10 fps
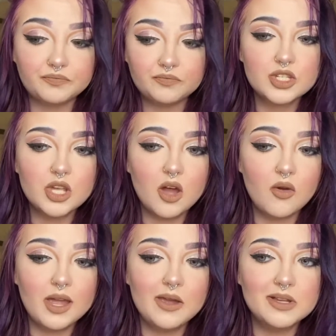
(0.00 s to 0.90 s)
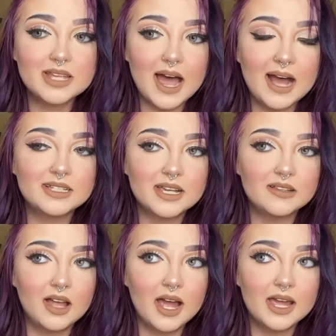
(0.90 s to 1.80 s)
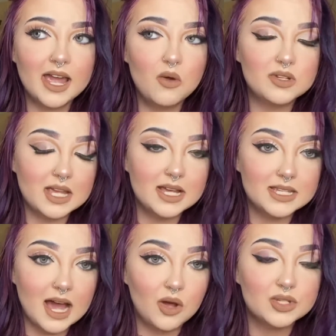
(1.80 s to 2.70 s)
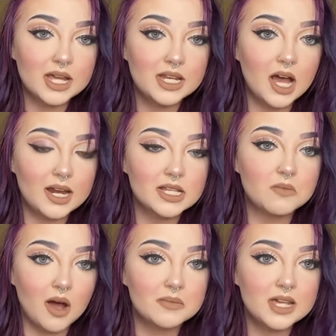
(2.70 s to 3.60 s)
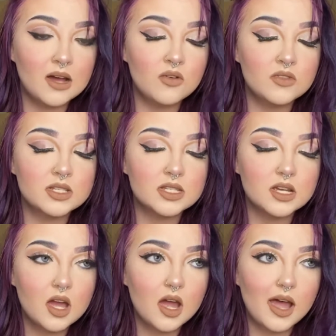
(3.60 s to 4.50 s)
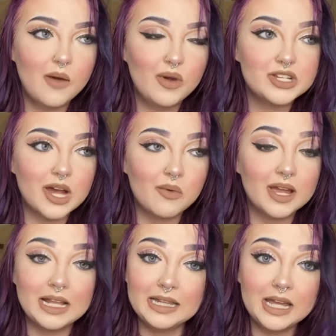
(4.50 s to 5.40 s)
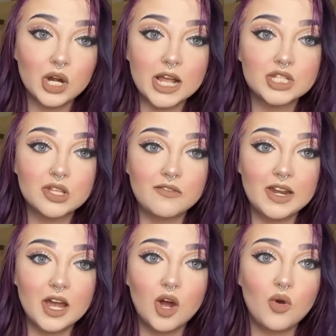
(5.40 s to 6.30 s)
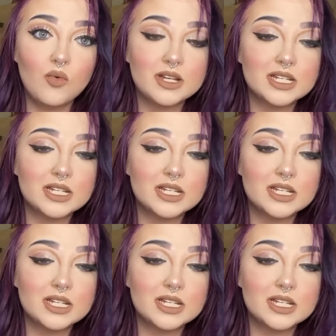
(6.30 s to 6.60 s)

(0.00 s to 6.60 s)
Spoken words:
So he was acting like it was his house and not his mom's house, which I will get later into the video, which